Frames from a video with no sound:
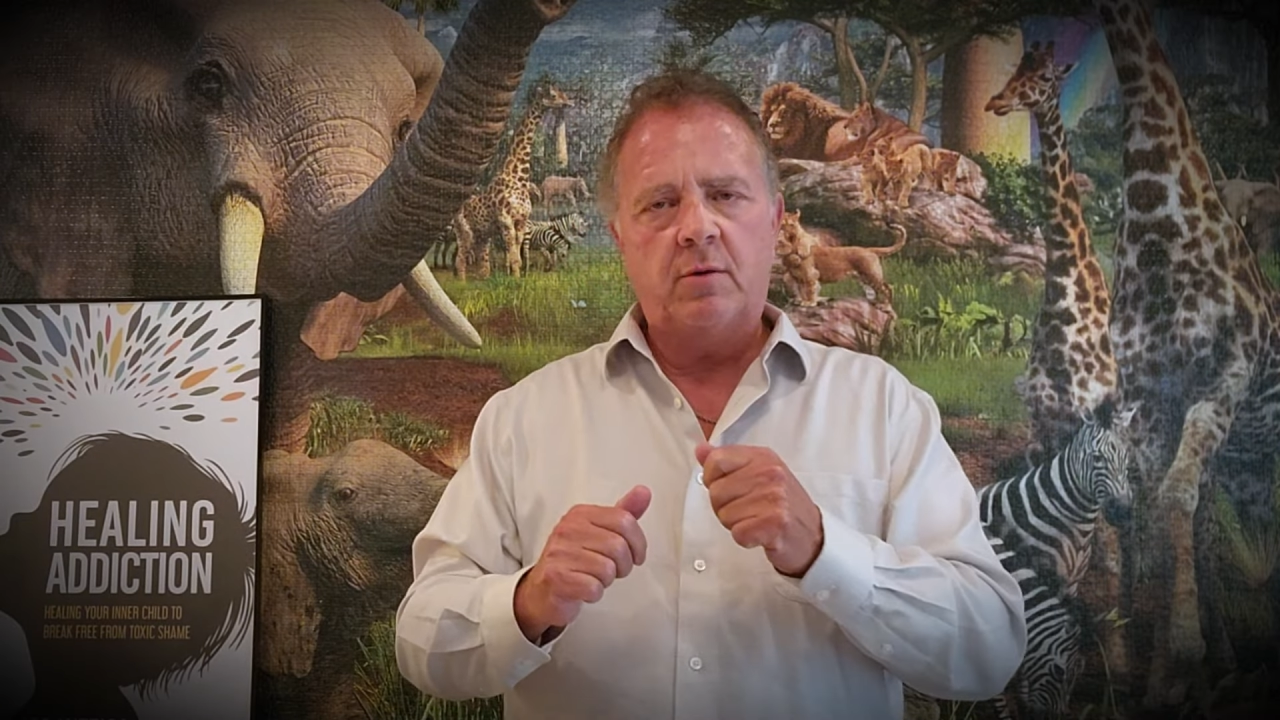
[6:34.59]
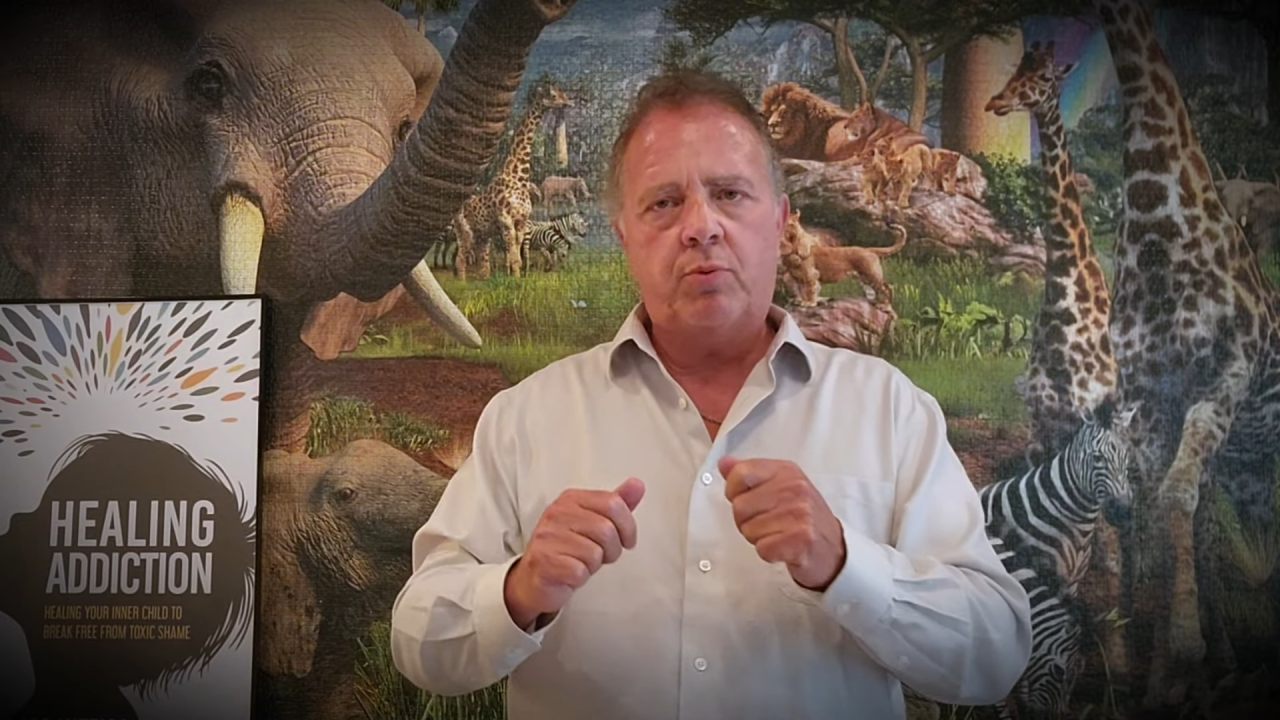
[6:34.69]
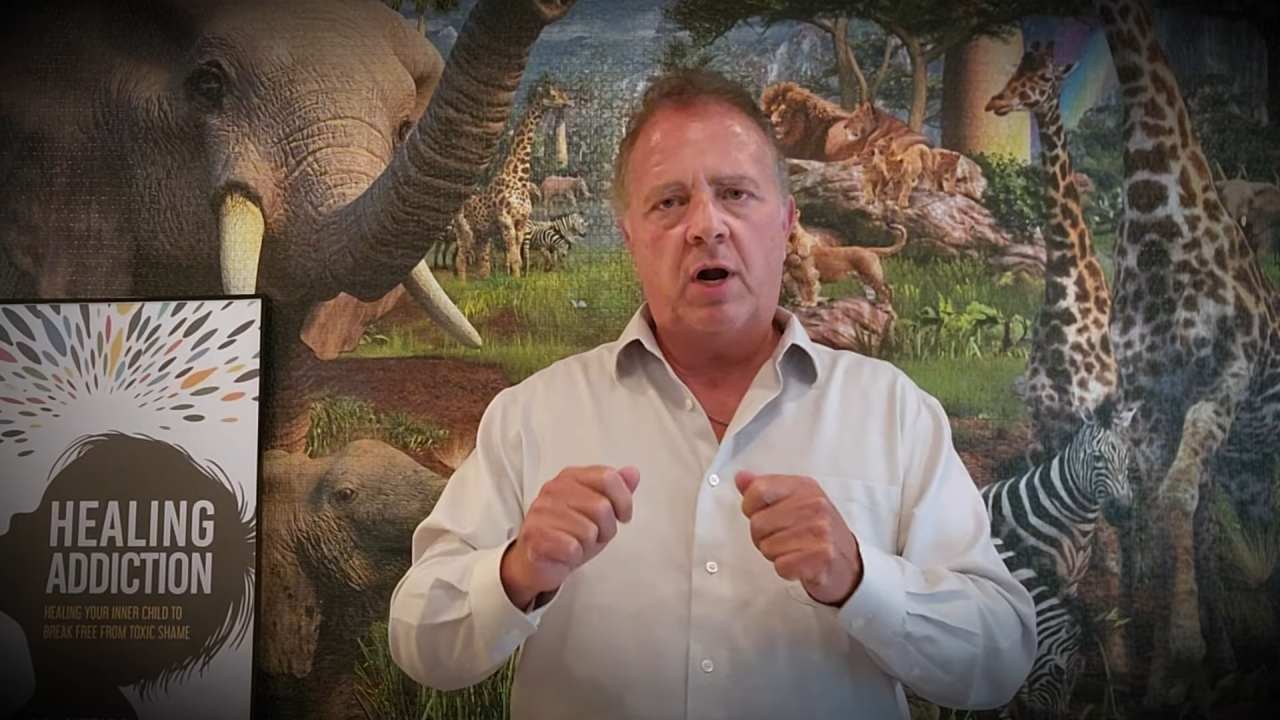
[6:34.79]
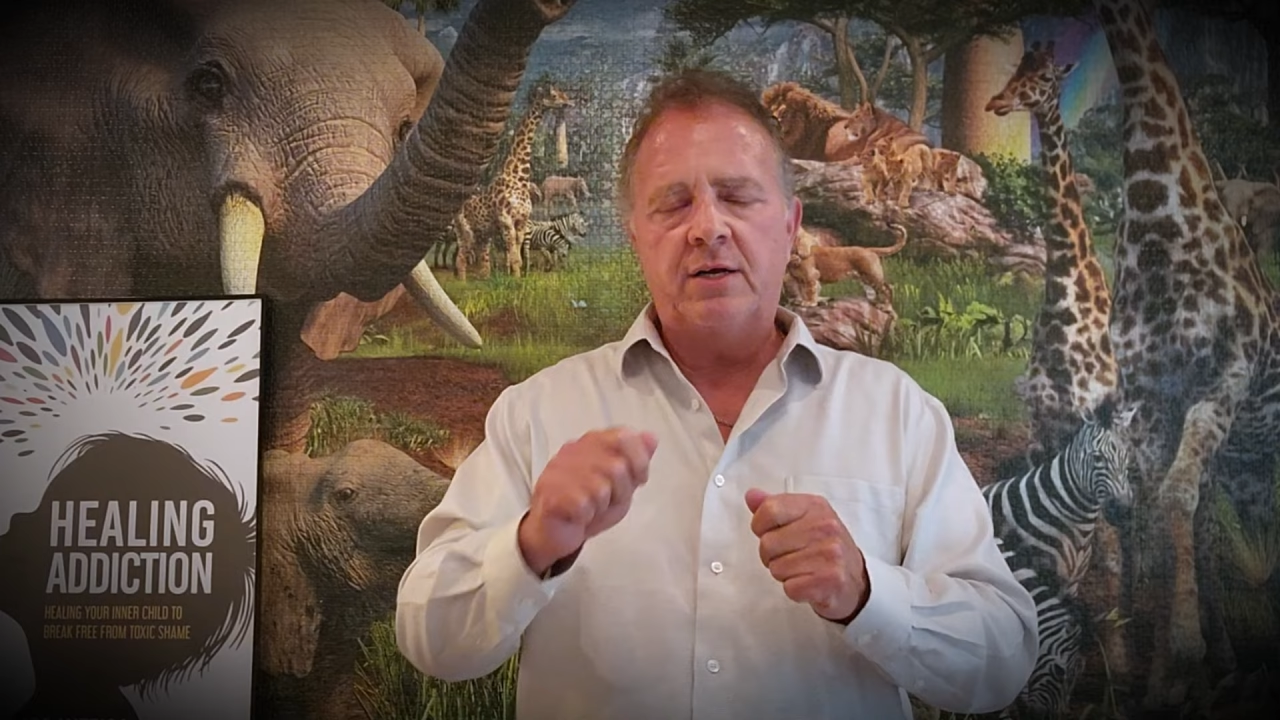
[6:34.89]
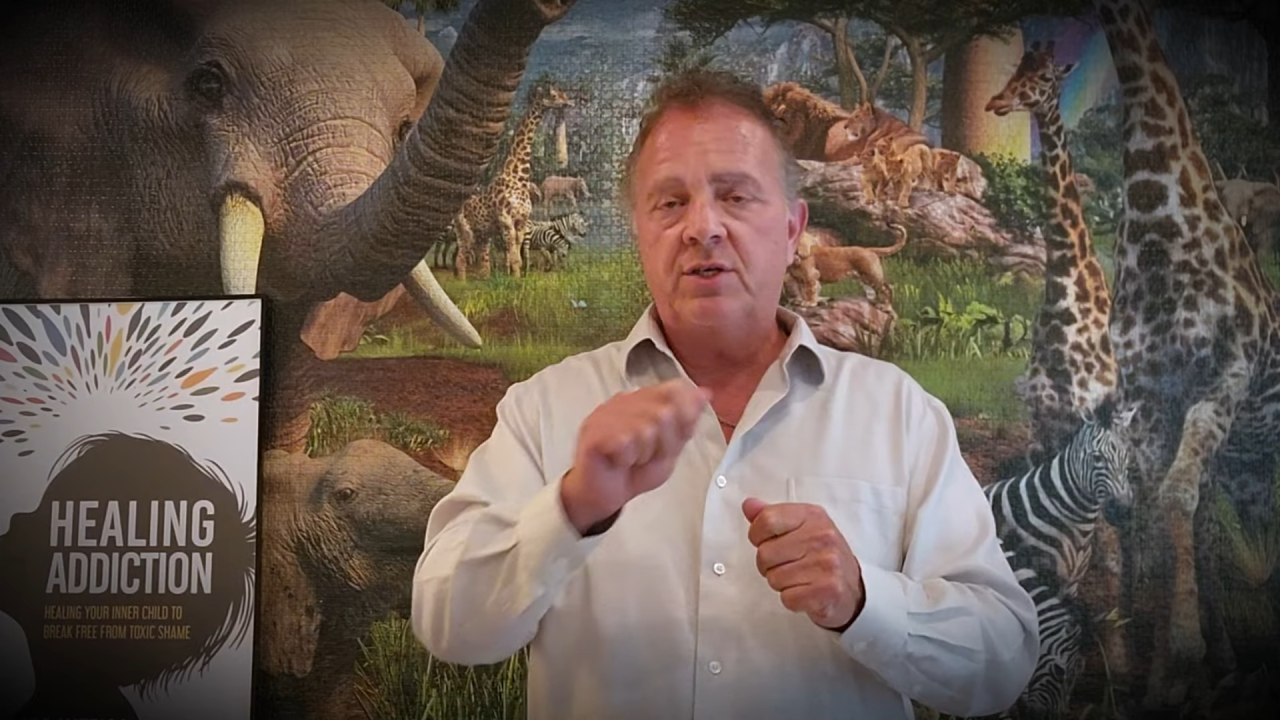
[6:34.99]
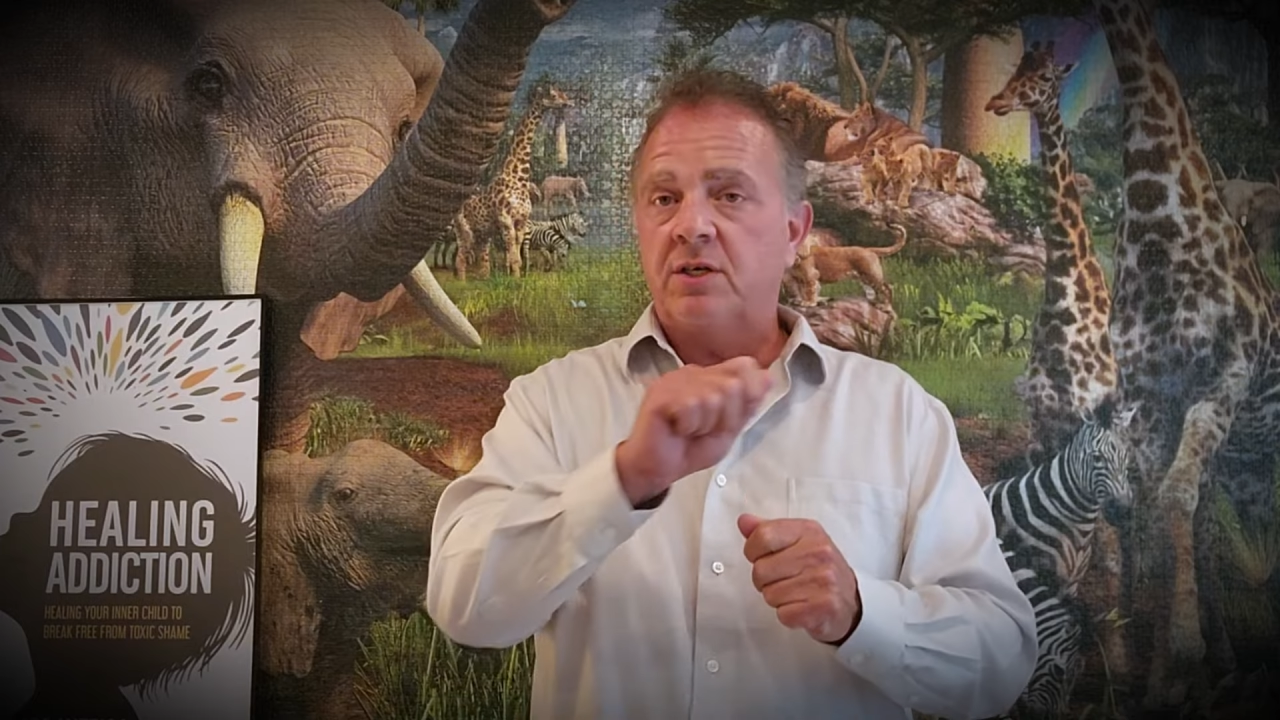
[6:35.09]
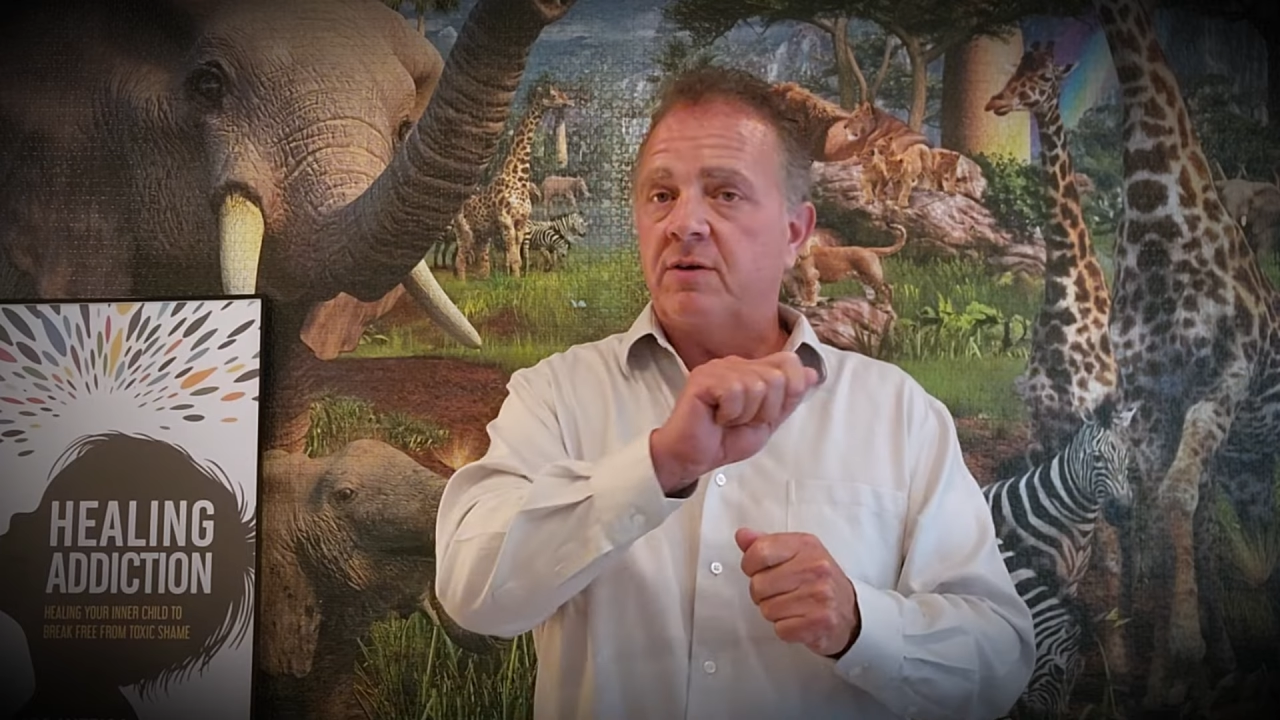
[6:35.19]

the process